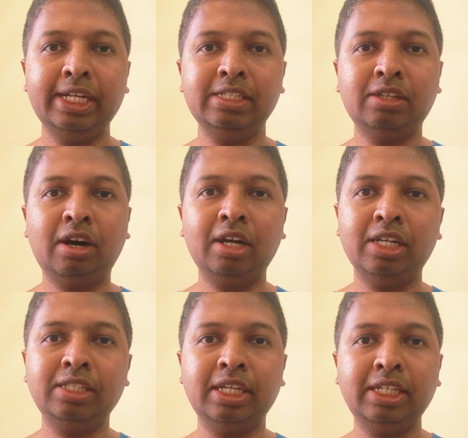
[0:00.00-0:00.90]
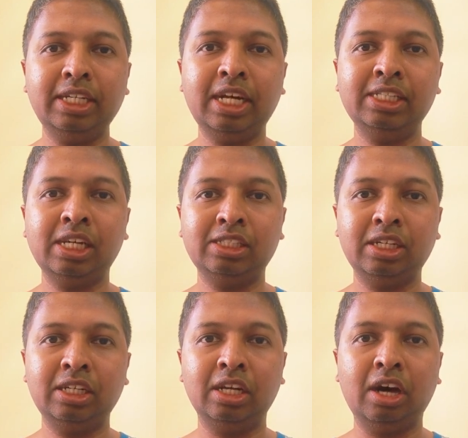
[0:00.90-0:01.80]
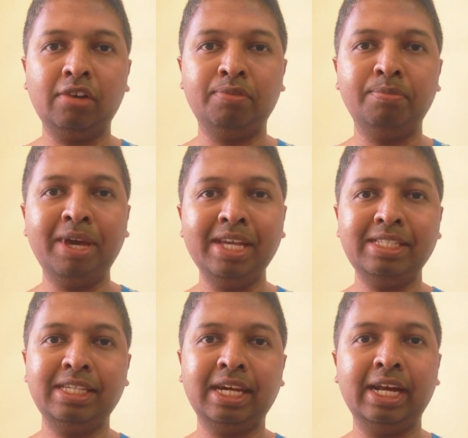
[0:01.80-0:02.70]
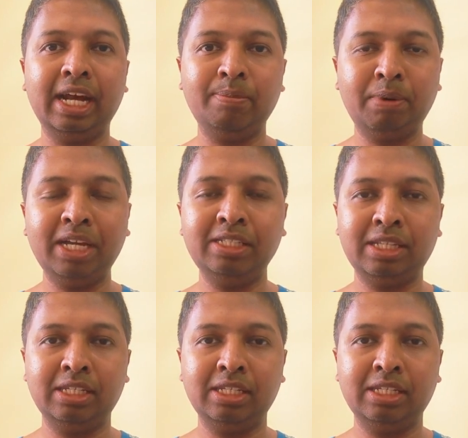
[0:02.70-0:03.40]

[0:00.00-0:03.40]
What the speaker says: It is called as International Journal of Basic and Applied